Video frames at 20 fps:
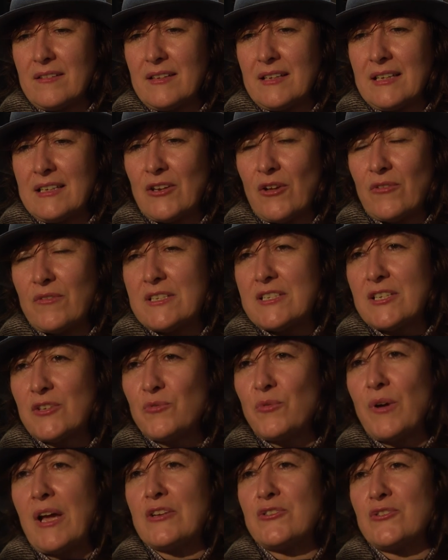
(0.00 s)
you know, the
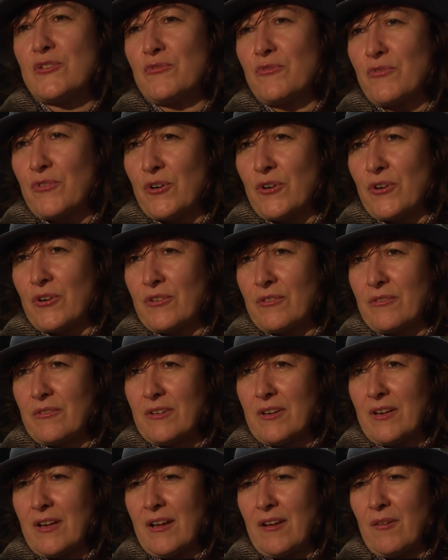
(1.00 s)
situation for
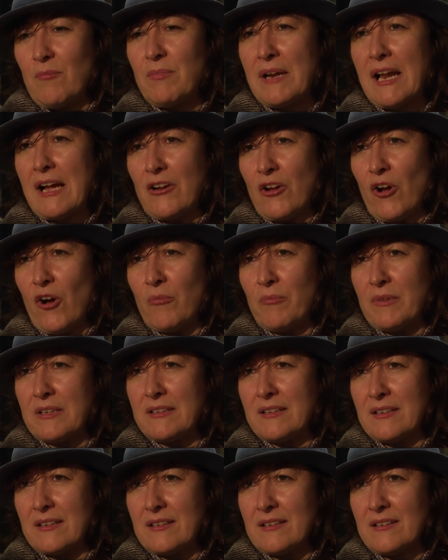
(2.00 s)
uh, black
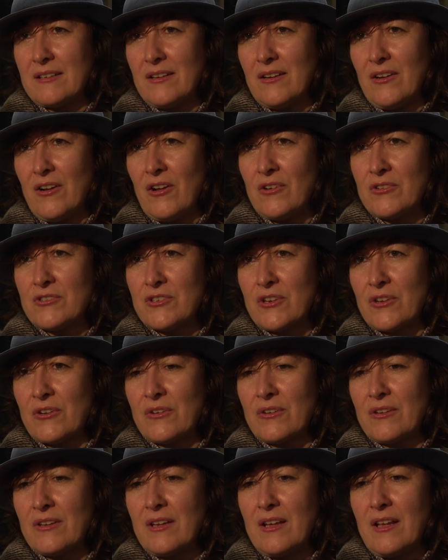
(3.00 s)
comedy also.
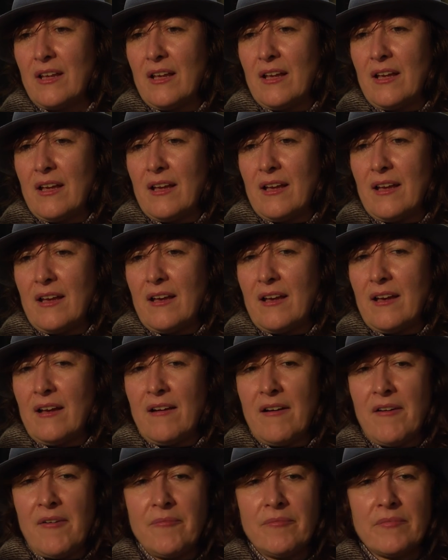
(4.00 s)

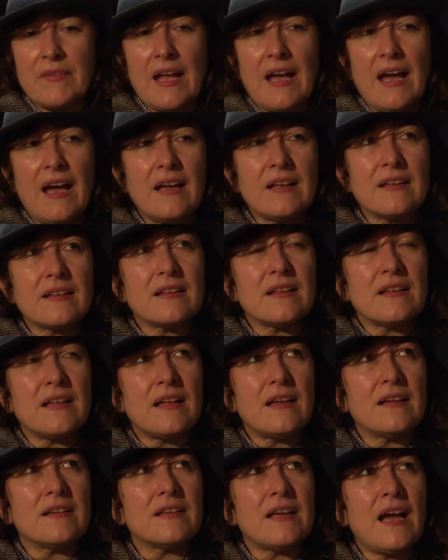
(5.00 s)
Um,
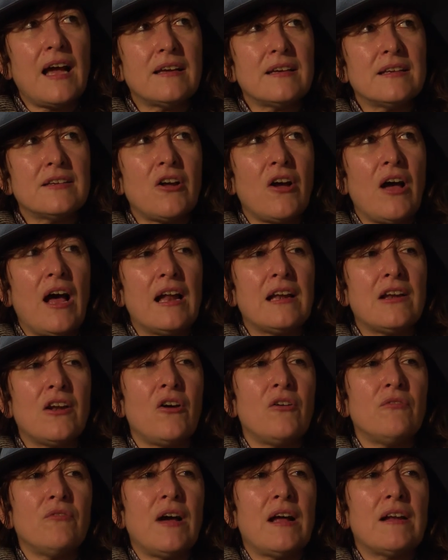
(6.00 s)
you know, I
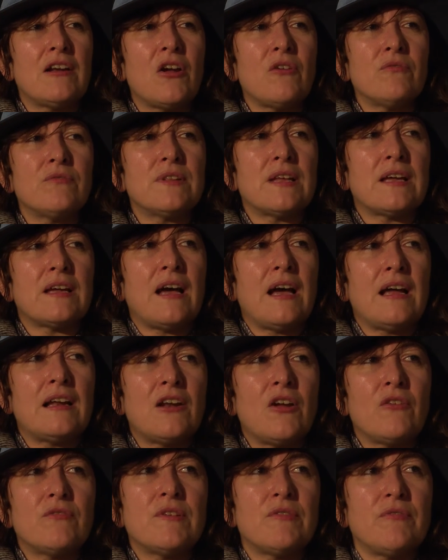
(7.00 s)
love, I, love the, I
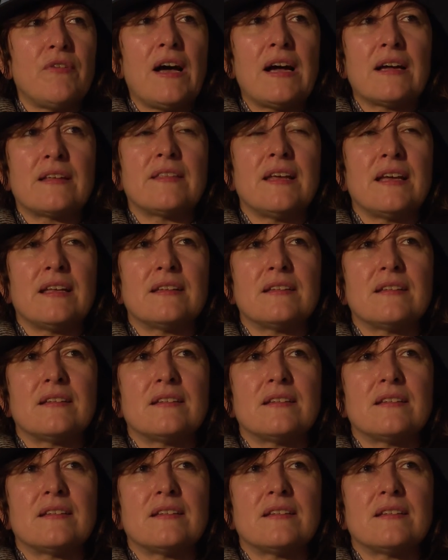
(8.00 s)
love the fact that